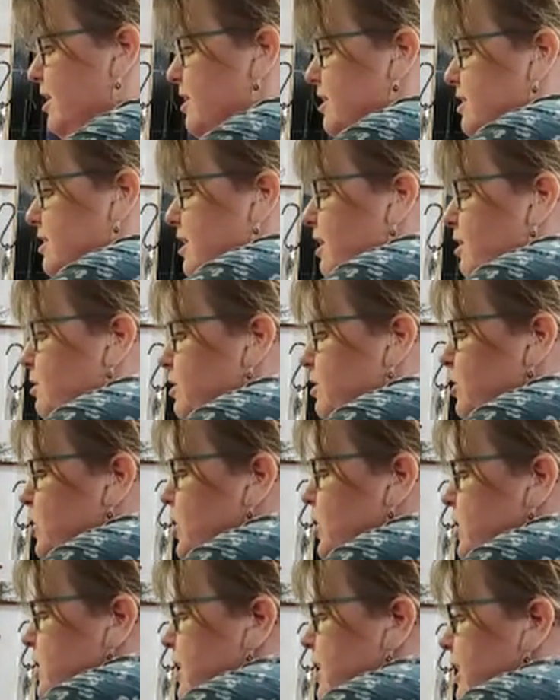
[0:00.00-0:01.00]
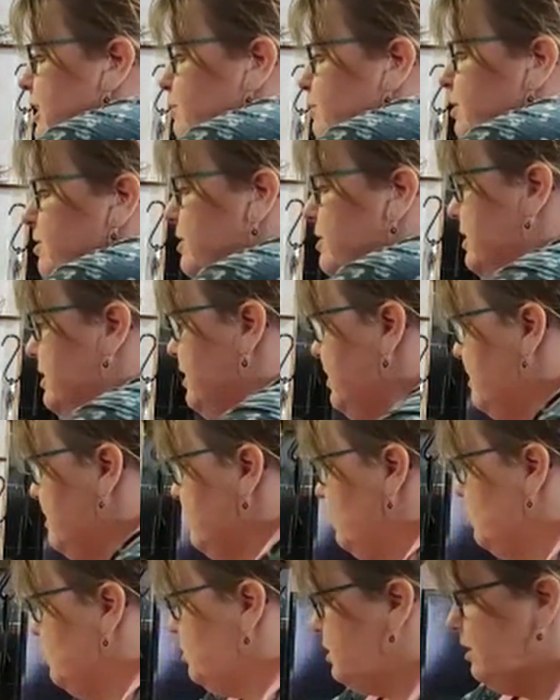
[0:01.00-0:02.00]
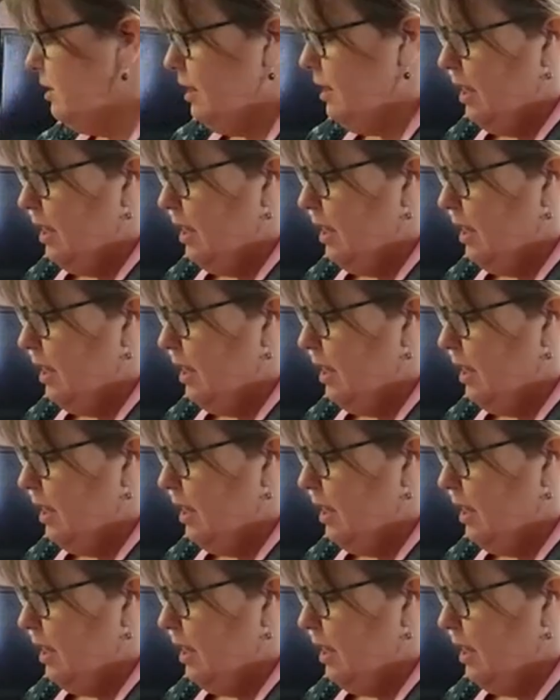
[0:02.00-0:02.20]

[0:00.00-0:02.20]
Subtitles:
So, good teaspoon of sea salt.